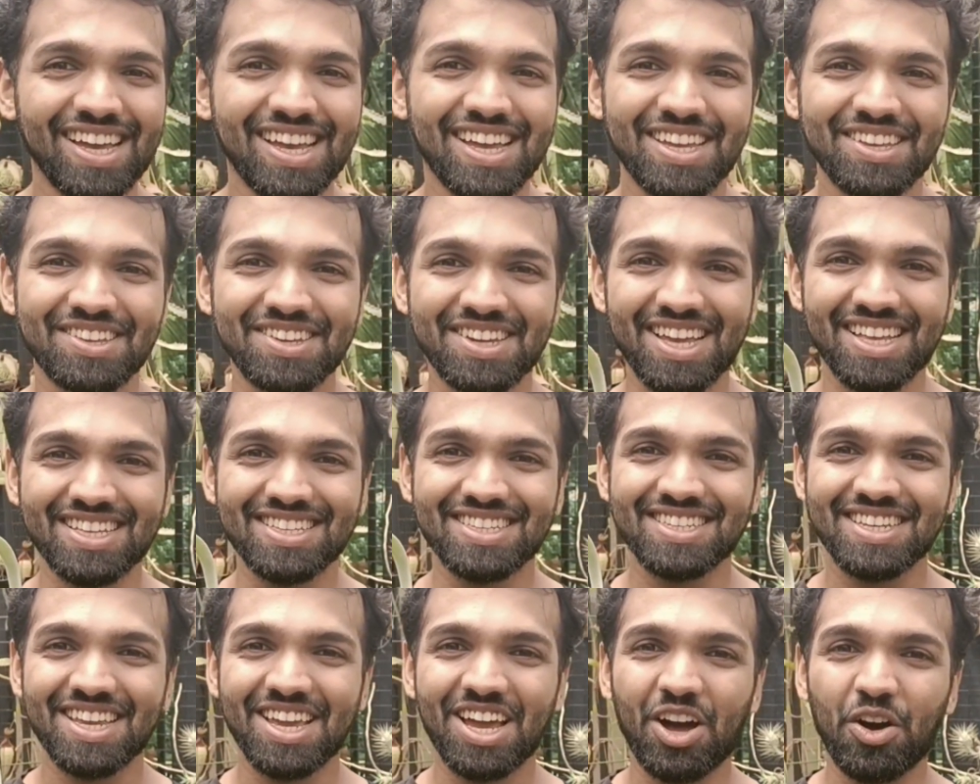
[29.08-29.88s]
You can
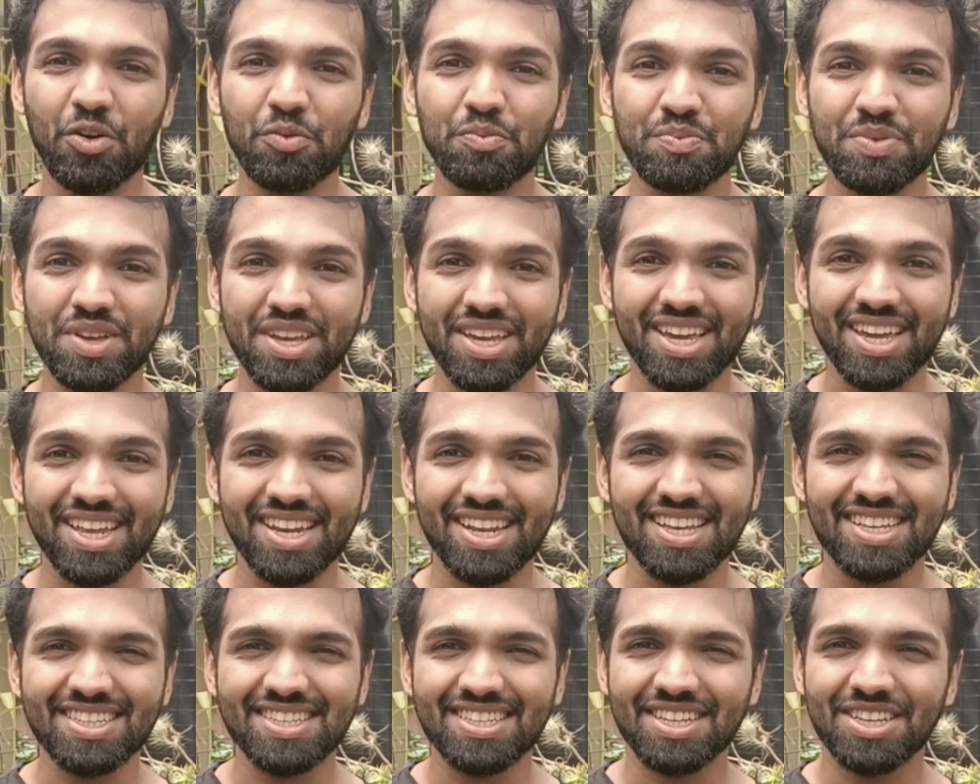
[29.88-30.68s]
see how big it
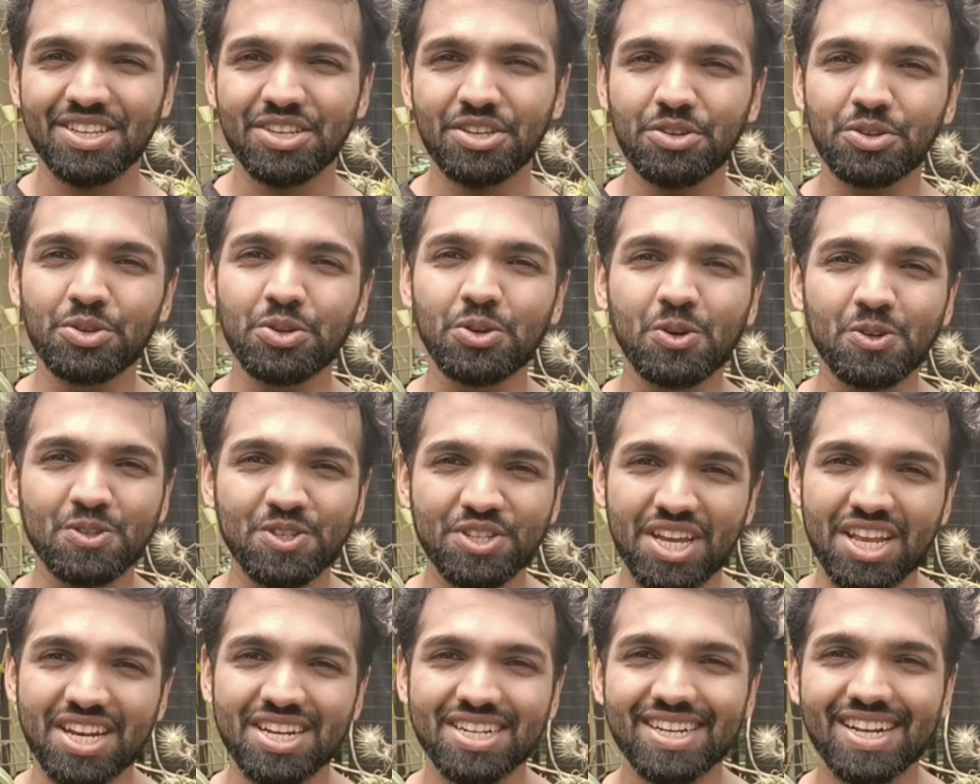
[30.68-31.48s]
is. You know,
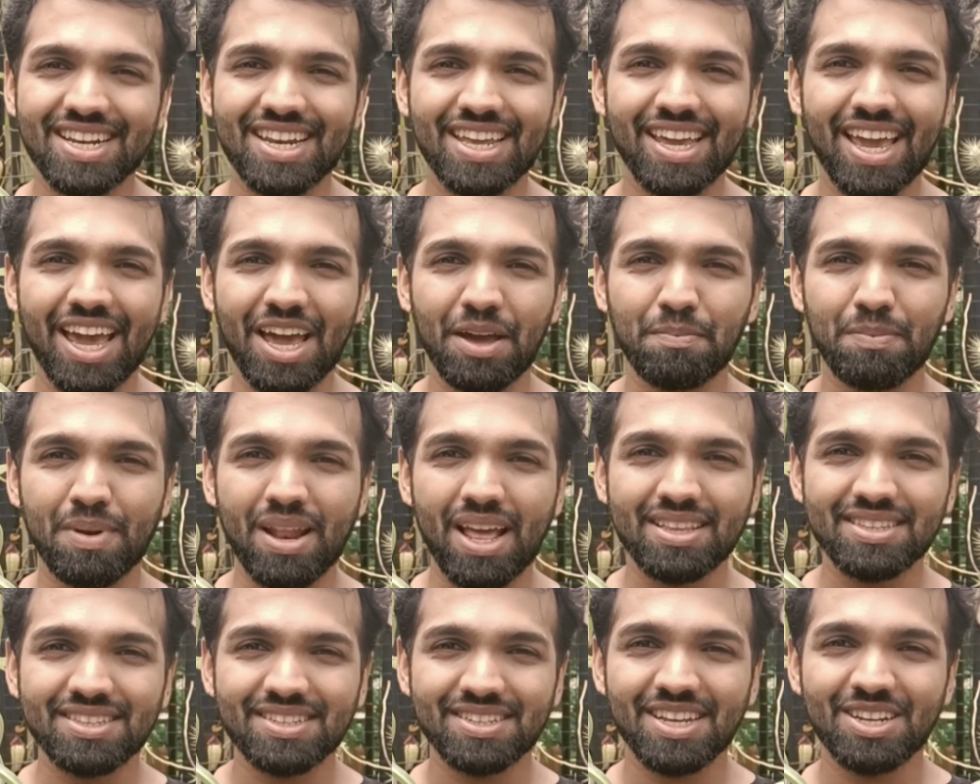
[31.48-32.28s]
generally air
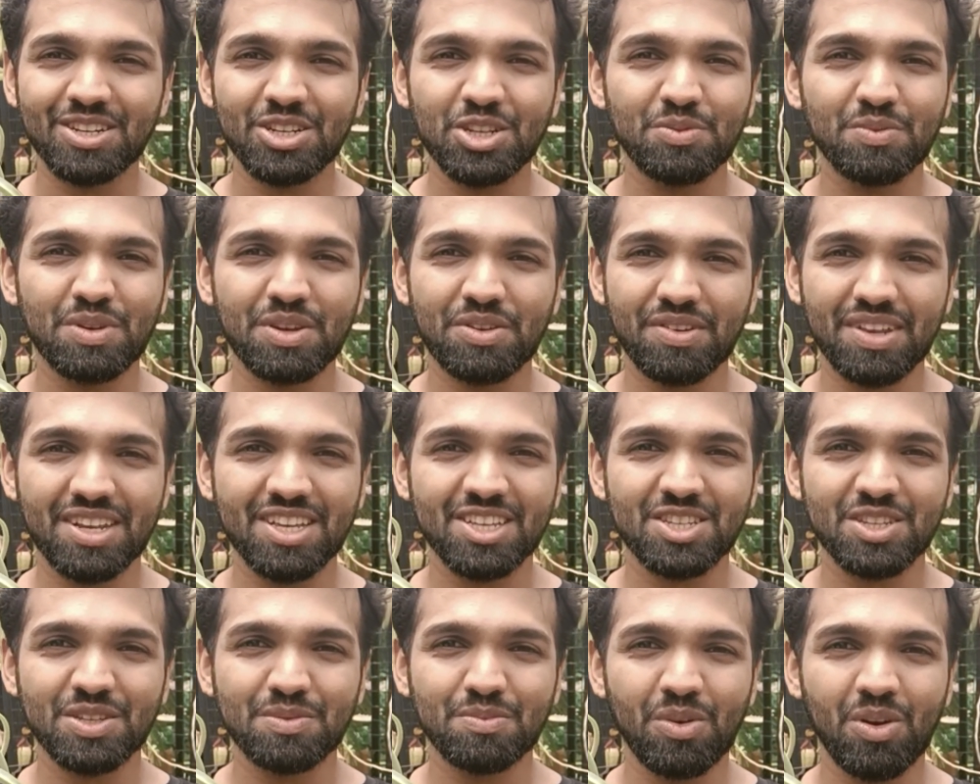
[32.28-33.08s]
plants tend to be
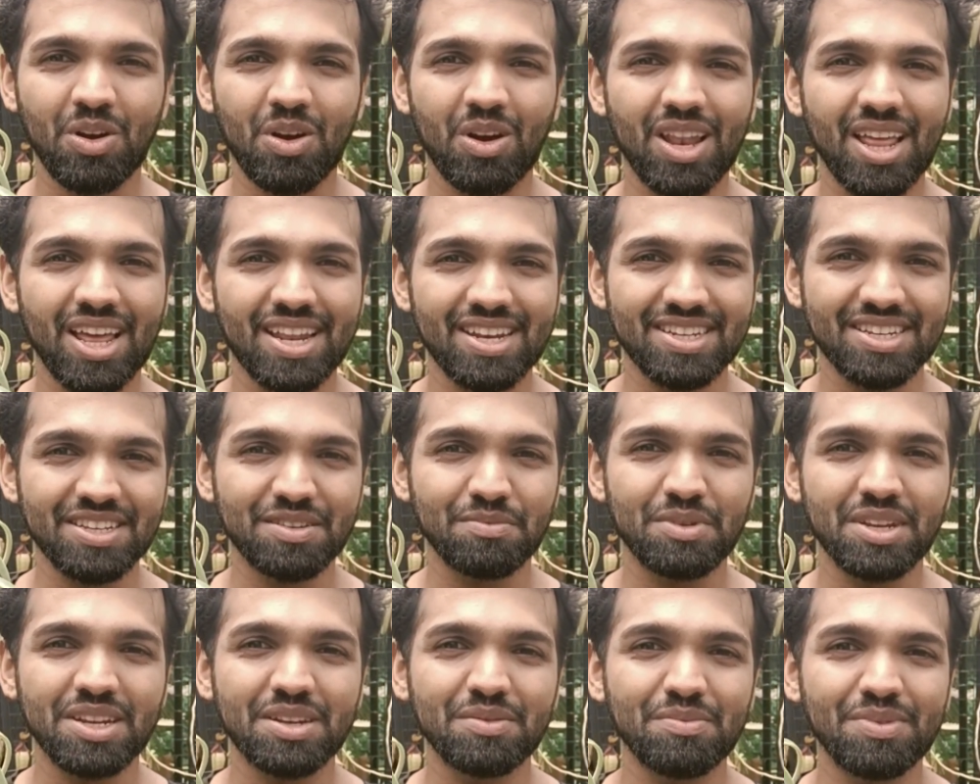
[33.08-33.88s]
very small and
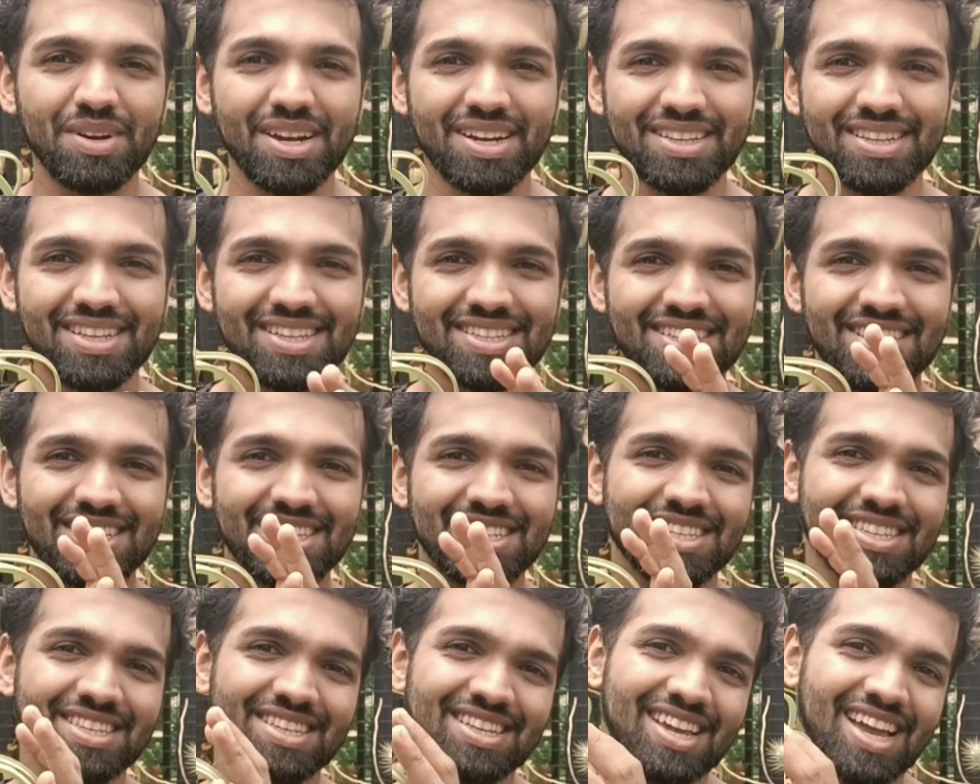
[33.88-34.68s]
timid, but this
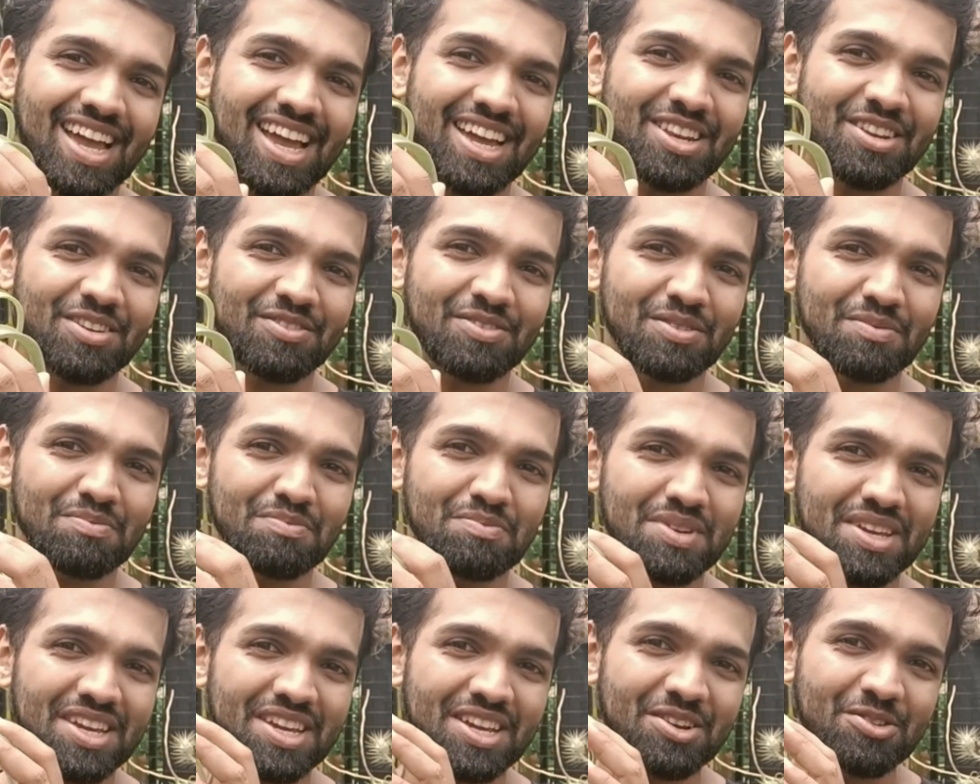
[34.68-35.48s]
is kind of a
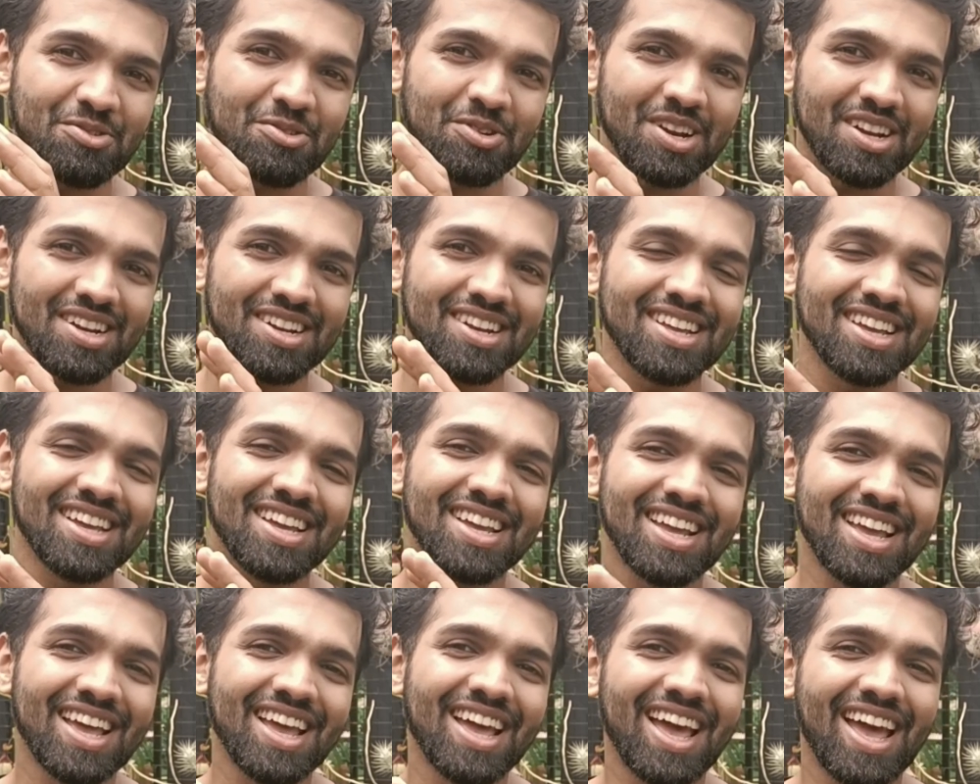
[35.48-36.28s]
big one,
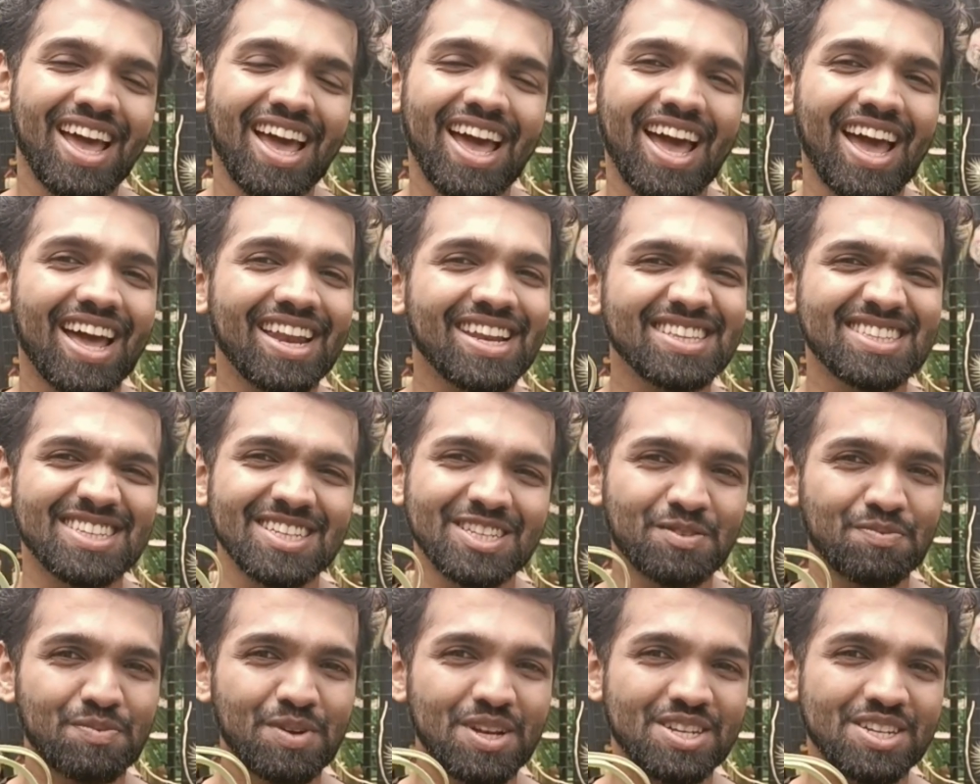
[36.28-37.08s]
and it's
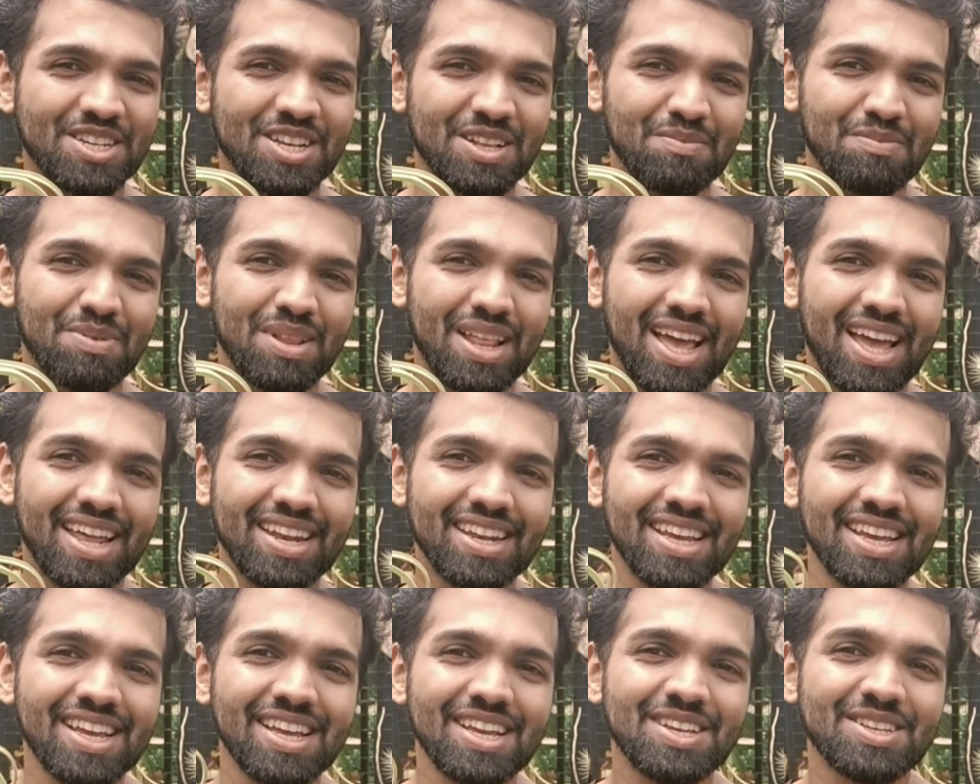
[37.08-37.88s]
a special plant.